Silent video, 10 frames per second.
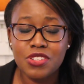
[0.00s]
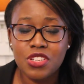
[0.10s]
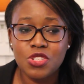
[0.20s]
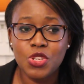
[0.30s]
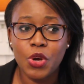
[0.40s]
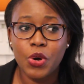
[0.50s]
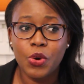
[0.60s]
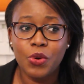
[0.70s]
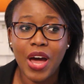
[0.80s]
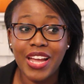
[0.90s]

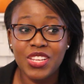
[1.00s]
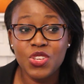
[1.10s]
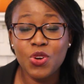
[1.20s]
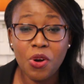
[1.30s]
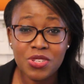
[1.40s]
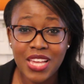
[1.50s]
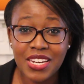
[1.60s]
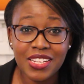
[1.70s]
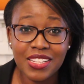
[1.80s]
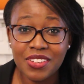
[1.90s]
So I knew I was
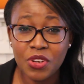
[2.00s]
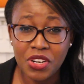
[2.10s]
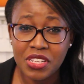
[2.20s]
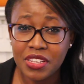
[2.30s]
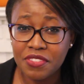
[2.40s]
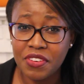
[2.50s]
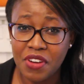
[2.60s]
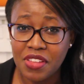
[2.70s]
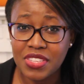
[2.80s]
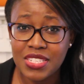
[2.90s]
kind of gonna leave
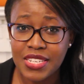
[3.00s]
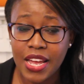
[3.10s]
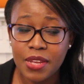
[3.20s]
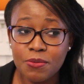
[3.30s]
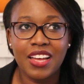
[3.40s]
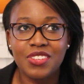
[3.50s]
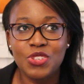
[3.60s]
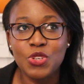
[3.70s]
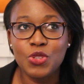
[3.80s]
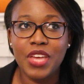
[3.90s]
around this time. I
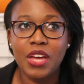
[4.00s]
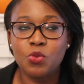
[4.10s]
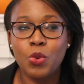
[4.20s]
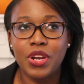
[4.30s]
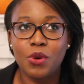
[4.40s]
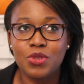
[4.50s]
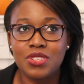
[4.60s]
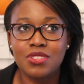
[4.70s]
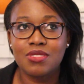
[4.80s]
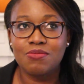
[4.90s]
knew that when
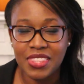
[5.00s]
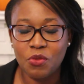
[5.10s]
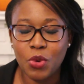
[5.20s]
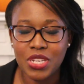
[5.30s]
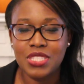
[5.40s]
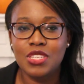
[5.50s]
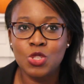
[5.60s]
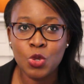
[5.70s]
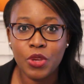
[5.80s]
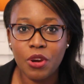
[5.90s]
it's the
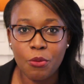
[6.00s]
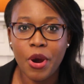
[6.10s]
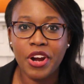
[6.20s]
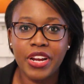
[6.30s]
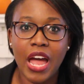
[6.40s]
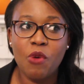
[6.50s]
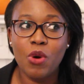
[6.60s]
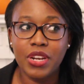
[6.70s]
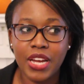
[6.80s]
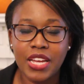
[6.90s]
2-year mark, I
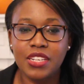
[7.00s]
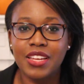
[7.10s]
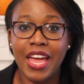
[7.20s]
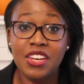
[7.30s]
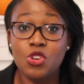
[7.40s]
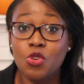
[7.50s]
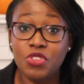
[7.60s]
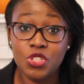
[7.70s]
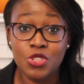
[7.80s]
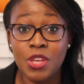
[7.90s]
want to kind of hand it over
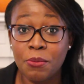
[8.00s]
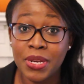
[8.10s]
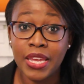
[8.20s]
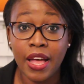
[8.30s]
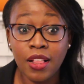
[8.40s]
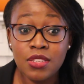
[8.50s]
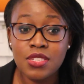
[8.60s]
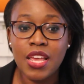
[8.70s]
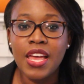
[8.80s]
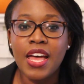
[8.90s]
to somebody
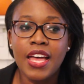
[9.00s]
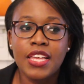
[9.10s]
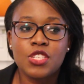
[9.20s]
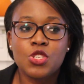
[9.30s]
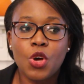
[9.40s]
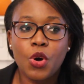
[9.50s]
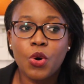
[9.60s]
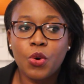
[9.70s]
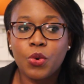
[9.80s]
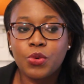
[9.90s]
else.
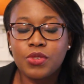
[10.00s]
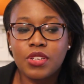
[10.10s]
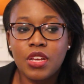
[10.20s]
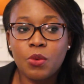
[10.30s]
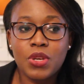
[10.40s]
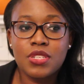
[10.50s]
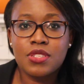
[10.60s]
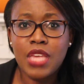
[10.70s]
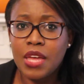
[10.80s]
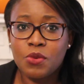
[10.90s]
So it
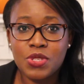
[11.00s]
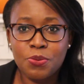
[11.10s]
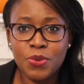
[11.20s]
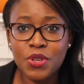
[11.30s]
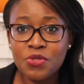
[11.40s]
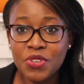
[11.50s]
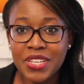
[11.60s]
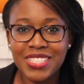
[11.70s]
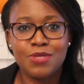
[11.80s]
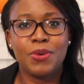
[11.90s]
was a beautiful
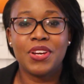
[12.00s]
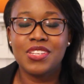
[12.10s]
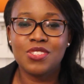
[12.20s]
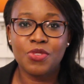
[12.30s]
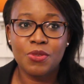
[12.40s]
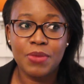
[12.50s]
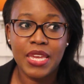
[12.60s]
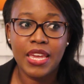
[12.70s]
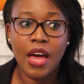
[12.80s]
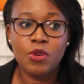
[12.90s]
experience for
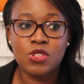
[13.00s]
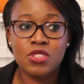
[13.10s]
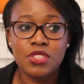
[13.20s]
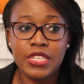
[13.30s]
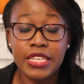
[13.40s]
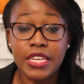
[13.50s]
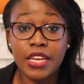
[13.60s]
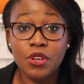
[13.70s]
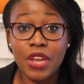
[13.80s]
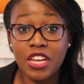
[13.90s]
me. I was leading
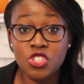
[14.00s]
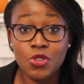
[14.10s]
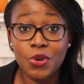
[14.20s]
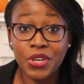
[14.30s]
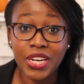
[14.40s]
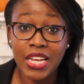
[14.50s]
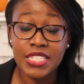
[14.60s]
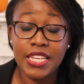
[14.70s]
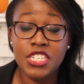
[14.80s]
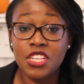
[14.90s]
a national
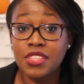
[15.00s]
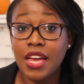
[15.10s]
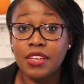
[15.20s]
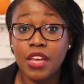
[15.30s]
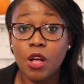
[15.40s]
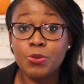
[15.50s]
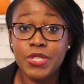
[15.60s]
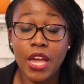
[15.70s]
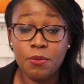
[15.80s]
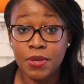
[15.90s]
organization that helps
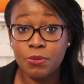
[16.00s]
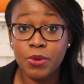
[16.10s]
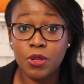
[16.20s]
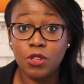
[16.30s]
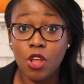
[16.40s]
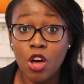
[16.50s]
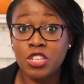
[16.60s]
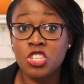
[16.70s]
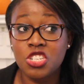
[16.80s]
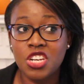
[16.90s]
young people
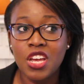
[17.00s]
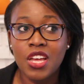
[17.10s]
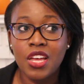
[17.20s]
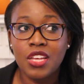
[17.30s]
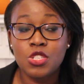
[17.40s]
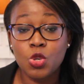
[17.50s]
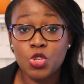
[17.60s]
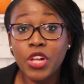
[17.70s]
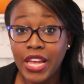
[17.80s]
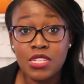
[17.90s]
launch
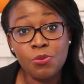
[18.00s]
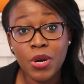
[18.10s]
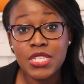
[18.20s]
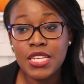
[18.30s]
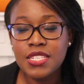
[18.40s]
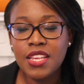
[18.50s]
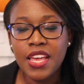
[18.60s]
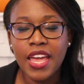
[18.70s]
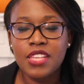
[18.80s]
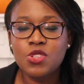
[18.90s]
social enterprises.
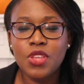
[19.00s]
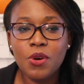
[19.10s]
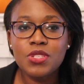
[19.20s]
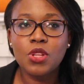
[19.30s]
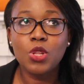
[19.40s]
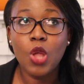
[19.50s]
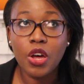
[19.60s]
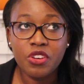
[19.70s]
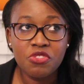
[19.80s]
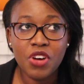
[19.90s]
And so that was a
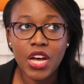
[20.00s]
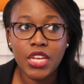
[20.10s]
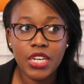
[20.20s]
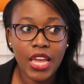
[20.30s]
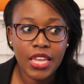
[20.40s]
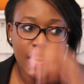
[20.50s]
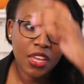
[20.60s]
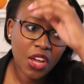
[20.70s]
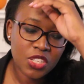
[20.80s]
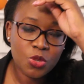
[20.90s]
lot of fun, and I
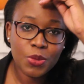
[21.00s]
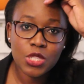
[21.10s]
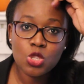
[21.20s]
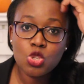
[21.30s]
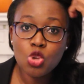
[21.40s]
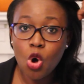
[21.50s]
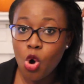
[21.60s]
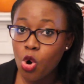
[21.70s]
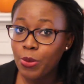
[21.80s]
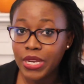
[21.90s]
got to meet
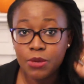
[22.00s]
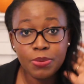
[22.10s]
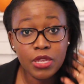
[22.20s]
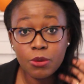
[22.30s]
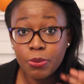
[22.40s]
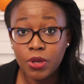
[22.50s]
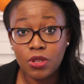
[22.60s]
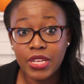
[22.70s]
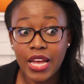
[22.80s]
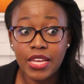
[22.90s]
so many
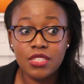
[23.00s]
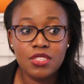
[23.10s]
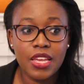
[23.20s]
people, guys.